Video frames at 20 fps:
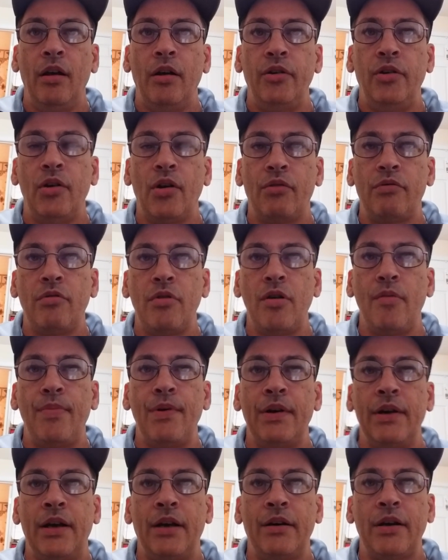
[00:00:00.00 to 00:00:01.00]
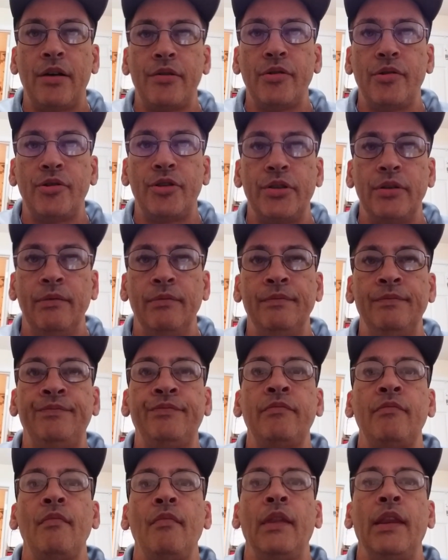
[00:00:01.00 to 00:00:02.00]
your group, and others.
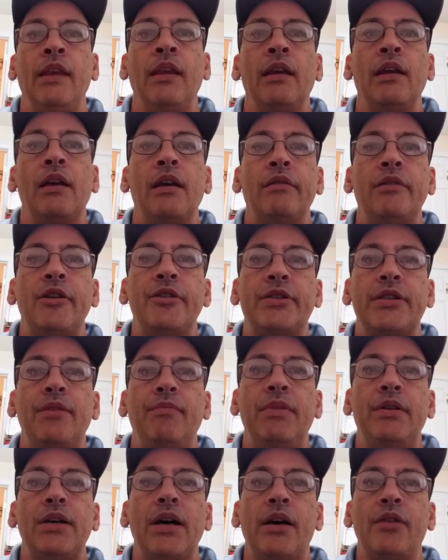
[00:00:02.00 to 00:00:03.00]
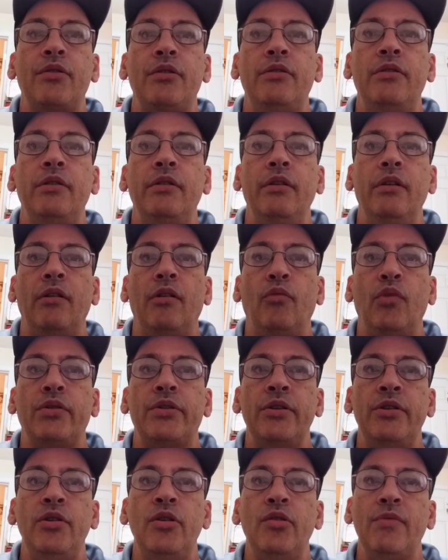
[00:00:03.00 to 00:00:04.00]
This can be done with
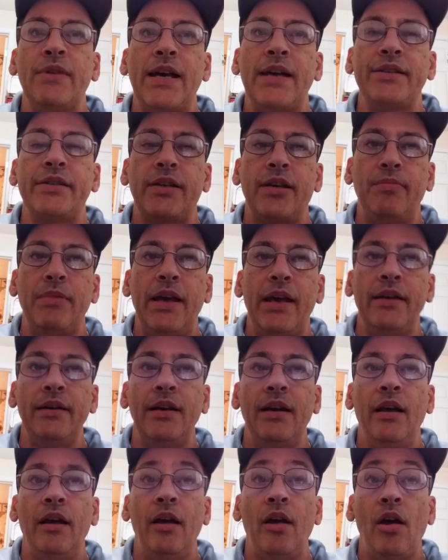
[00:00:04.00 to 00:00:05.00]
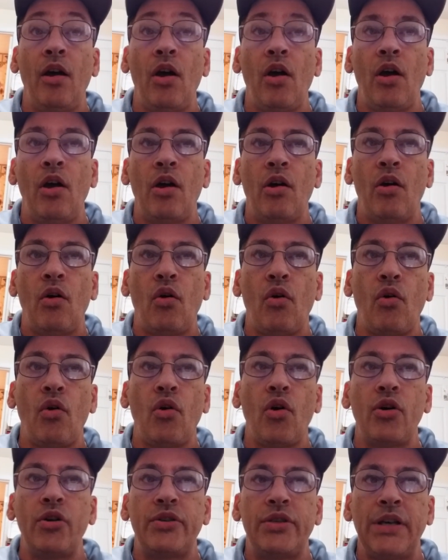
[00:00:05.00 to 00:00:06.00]
the umask command
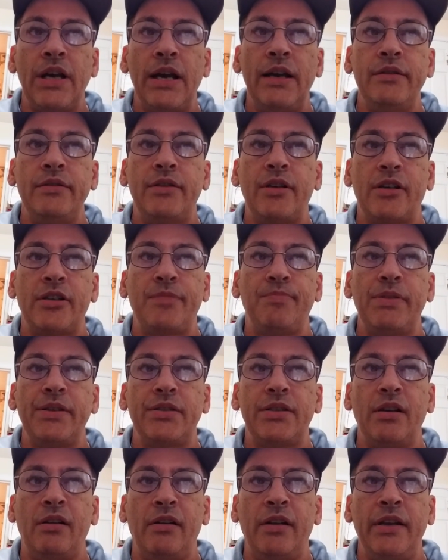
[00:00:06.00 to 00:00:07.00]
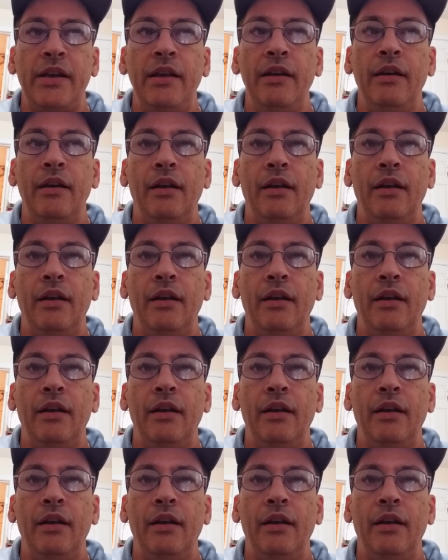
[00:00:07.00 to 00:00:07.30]
or changed explicitly